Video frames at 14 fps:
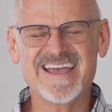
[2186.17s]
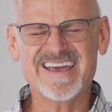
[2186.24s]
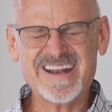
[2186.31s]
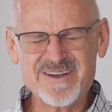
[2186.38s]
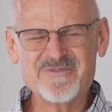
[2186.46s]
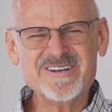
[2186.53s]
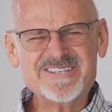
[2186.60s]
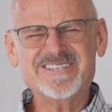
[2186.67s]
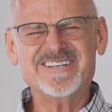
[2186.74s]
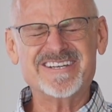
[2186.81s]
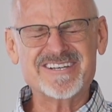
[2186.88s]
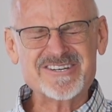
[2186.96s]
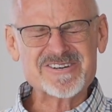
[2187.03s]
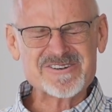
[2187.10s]
And I want you
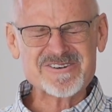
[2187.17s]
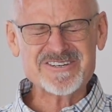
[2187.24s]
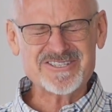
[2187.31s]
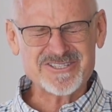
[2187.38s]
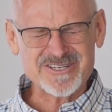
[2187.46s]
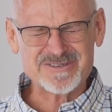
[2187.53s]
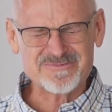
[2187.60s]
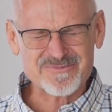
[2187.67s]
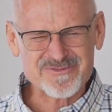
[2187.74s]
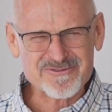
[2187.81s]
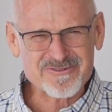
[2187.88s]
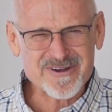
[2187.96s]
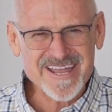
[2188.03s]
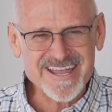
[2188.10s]
to encourage you to
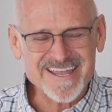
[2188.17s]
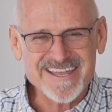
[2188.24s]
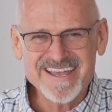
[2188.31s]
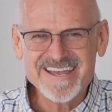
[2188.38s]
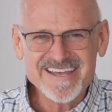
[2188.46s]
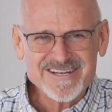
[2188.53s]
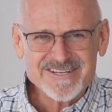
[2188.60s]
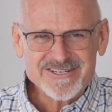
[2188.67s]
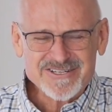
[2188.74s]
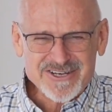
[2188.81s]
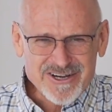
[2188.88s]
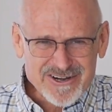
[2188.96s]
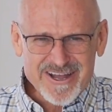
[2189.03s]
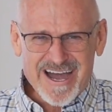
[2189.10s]
pray.
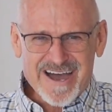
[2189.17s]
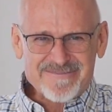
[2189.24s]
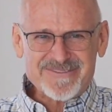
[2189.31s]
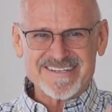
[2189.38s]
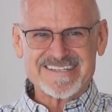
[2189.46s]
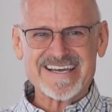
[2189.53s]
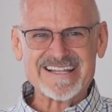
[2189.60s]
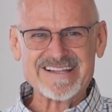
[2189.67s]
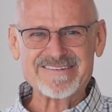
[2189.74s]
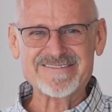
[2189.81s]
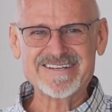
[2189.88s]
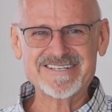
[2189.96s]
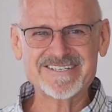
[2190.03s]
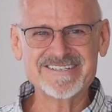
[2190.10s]
Turn off the
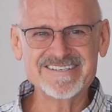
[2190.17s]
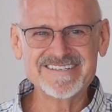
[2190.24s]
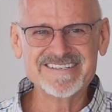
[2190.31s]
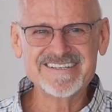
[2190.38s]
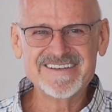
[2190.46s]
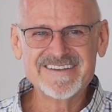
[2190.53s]
television.